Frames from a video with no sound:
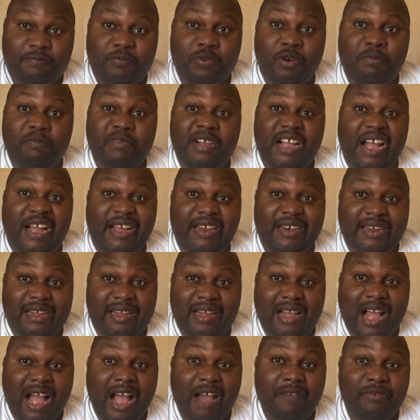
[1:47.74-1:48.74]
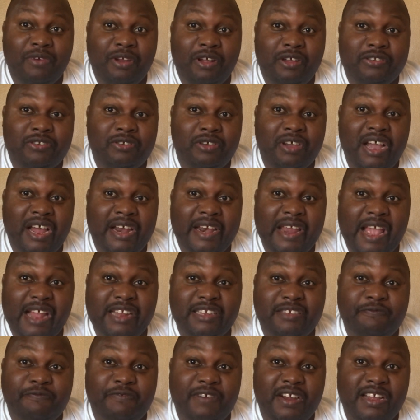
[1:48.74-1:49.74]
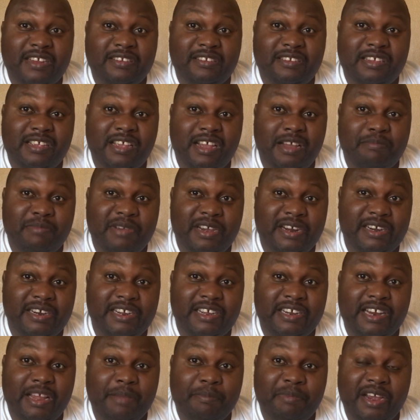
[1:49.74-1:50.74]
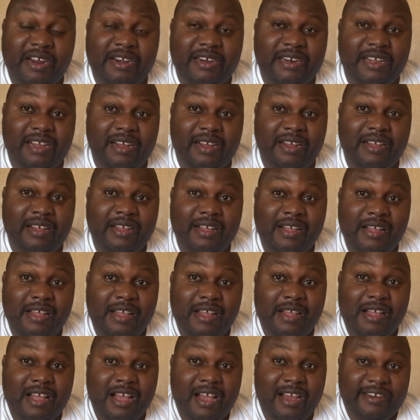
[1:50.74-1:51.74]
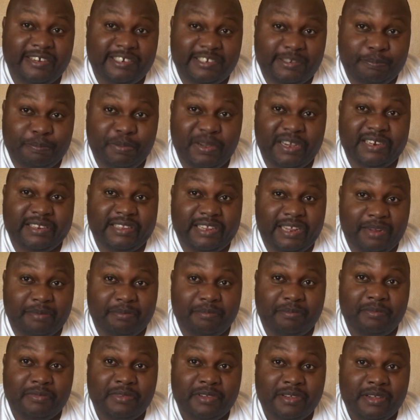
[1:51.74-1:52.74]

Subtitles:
I have lots of Ghanaian friends here in America. I respect them.